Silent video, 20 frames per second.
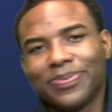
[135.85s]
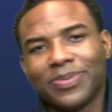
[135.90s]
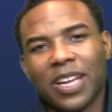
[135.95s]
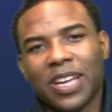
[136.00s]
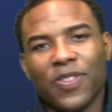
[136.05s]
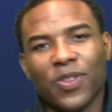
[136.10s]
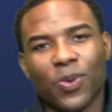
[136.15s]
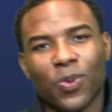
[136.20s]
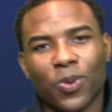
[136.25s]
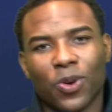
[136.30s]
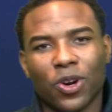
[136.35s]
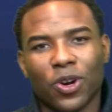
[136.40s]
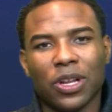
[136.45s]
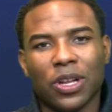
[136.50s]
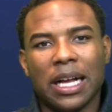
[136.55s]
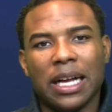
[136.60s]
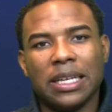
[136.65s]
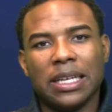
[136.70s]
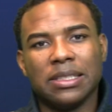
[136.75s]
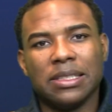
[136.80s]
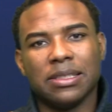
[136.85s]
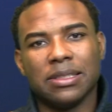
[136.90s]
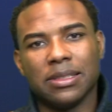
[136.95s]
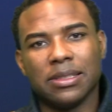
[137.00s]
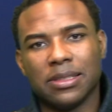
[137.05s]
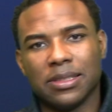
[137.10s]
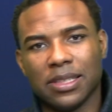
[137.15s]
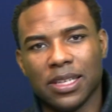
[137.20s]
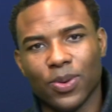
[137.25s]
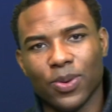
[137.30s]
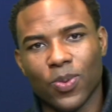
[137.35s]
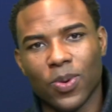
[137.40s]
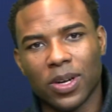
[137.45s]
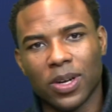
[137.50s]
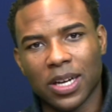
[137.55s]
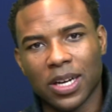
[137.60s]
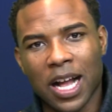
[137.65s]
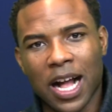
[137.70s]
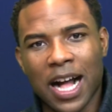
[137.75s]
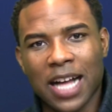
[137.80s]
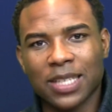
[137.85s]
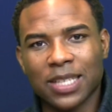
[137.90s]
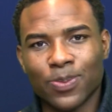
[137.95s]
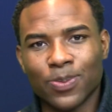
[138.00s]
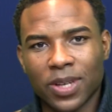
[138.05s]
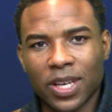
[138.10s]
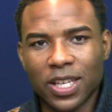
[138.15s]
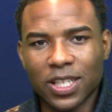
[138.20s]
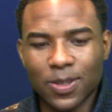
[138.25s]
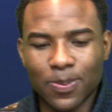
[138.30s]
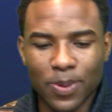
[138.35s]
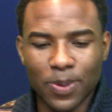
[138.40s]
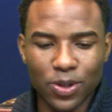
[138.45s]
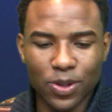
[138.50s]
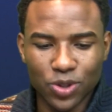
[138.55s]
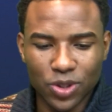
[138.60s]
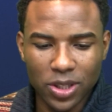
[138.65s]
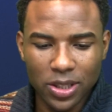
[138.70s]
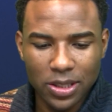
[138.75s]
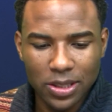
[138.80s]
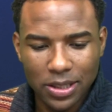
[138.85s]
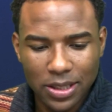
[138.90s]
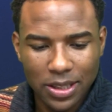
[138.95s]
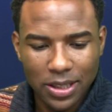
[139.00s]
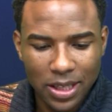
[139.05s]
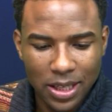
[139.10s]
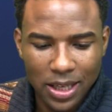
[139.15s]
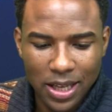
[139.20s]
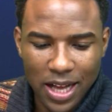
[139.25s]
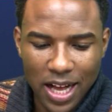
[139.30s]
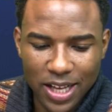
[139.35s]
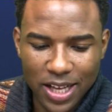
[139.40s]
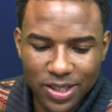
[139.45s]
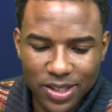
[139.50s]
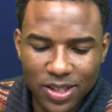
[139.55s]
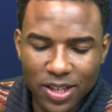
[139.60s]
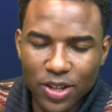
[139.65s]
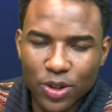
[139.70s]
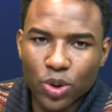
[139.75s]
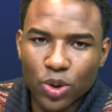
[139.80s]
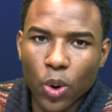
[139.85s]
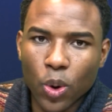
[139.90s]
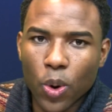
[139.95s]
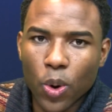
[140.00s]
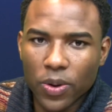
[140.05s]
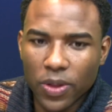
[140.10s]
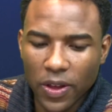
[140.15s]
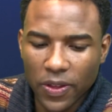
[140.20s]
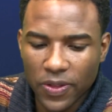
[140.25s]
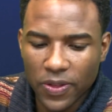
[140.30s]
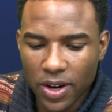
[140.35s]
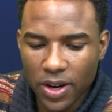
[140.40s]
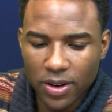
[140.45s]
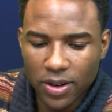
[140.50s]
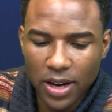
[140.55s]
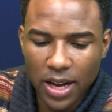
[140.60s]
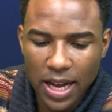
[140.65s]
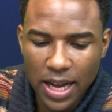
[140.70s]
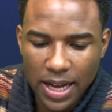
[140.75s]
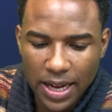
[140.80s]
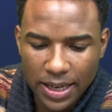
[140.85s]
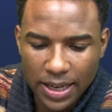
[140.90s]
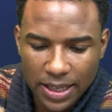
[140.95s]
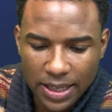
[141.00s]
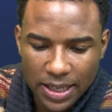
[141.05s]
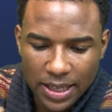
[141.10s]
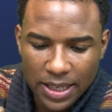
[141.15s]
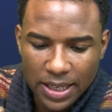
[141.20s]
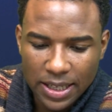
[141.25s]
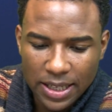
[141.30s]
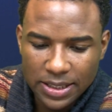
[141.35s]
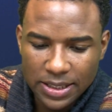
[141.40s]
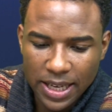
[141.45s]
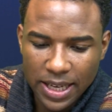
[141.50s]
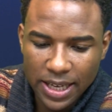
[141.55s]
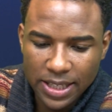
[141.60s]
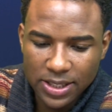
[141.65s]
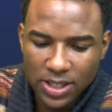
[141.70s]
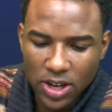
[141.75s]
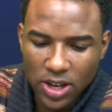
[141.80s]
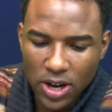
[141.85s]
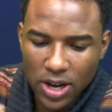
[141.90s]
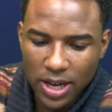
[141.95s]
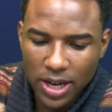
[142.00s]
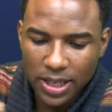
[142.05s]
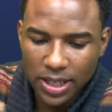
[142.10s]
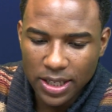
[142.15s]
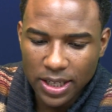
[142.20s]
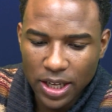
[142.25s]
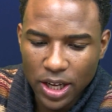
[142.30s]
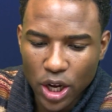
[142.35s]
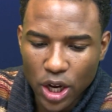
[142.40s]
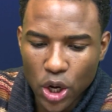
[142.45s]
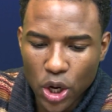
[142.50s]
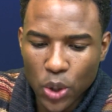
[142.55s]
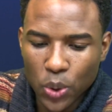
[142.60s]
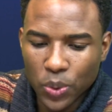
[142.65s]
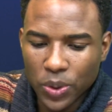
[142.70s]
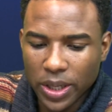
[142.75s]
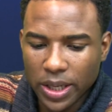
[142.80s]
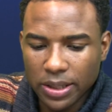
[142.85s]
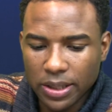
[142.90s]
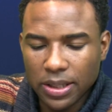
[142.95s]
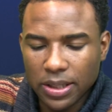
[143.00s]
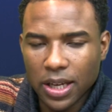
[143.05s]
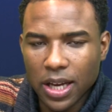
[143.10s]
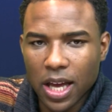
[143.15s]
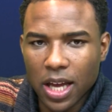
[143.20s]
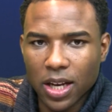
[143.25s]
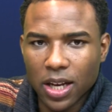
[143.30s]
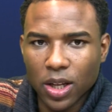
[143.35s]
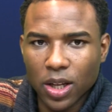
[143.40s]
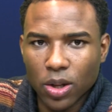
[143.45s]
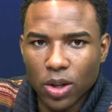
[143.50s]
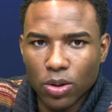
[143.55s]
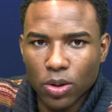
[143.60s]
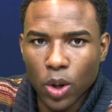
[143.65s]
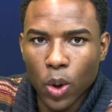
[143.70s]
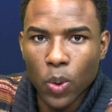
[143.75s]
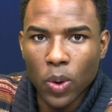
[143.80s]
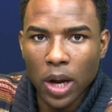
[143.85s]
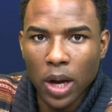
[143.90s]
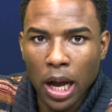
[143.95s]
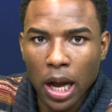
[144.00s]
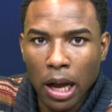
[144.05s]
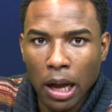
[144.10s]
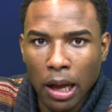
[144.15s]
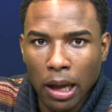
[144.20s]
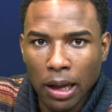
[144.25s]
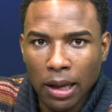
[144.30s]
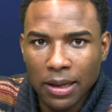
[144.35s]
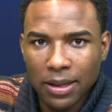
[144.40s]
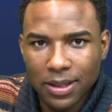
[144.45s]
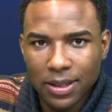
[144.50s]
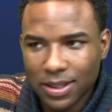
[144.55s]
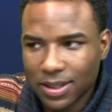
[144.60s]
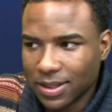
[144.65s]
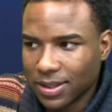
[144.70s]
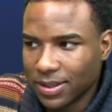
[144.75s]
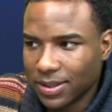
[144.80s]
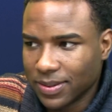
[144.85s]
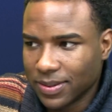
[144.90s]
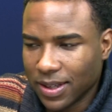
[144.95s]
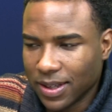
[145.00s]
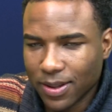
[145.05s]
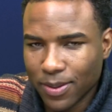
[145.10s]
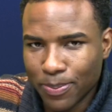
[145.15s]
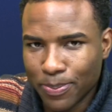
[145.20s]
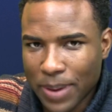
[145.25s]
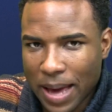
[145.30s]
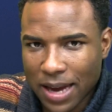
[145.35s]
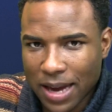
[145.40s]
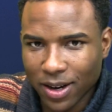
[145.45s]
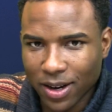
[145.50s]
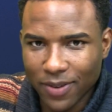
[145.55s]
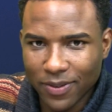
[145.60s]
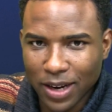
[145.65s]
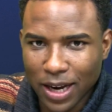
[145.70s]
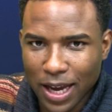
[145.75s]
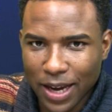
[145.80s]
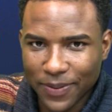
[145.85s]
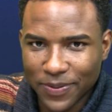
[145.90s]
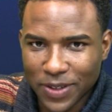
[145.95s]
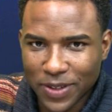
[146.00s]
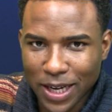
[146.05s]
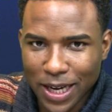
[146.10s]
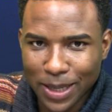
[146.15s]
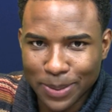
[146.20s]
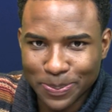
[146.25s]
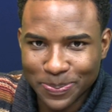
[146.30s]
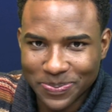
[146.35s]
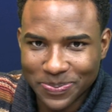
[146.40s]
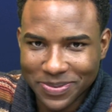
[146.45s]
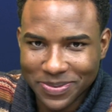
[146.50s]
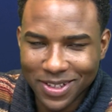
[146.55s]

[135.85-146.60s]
And the world ends in one cosmic explosion as the Thor, the thunder god, takes on Odin and Loki in the battle of a lifetime.